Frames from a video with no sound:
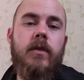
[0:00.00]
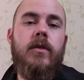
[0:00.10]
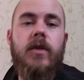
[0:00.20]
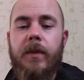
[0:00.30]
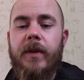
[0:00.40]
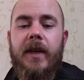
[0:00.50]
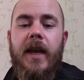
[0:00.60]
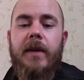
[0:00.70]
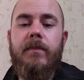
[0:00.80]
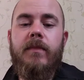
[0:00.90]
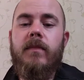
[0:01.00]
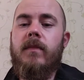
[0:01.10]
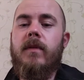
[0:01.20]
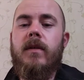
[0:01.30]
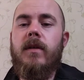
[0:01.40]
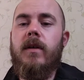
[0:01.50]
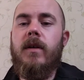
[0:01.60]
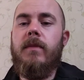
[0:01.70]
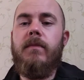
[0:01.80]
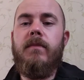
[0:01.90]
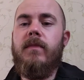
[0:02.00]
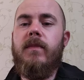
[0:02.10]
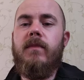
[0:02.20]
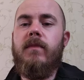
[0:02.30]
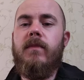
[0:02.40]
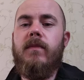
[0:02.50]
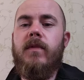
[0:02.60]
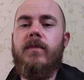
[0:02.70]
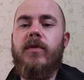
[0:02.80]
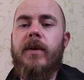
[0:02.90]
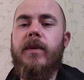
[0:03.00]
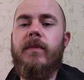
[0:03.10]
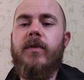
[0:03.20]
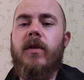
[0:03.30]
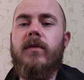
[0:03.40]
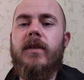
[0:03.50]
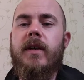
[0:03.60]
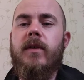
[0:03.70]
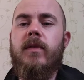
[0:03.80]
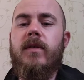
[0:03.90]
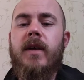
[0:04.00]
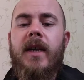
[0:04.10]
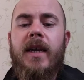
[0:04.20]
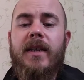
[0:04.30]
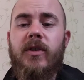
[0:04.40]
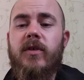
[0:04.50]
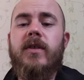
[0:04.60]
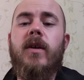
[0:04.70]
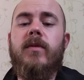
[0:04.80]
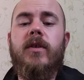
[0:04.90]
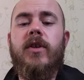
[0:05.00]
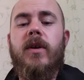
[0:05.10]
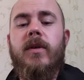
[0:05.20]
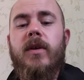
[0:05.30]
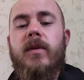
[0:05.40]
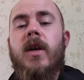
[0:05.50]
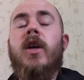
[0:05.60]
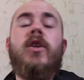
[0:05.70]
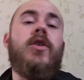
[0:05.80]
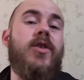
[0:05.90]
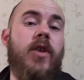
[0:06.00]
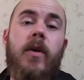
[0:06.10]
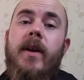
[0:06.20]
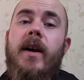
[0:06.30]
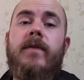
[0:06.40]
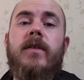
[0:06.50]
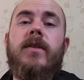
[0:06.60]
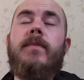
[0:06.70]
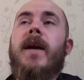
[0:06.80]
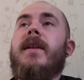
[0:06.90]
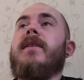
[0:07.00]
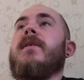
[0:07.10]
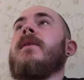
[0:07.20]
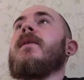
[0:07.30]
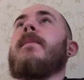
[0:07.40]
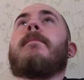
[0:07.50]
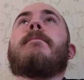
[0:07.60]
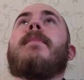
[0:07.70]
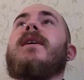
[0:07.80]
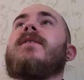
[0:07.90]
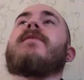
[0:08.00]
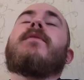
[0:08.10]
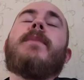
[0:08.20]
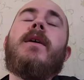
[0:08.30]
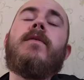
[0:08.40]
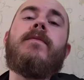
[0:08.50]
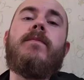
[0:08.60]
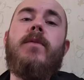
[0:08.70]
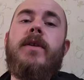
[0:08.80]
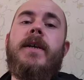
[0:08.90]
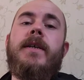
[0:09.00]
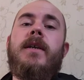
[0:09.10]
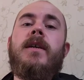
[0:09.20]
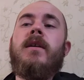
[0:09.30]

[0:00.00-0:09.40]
top of the game. The premium products they use. And it just goes to show you, you don't have to spend massive amount of money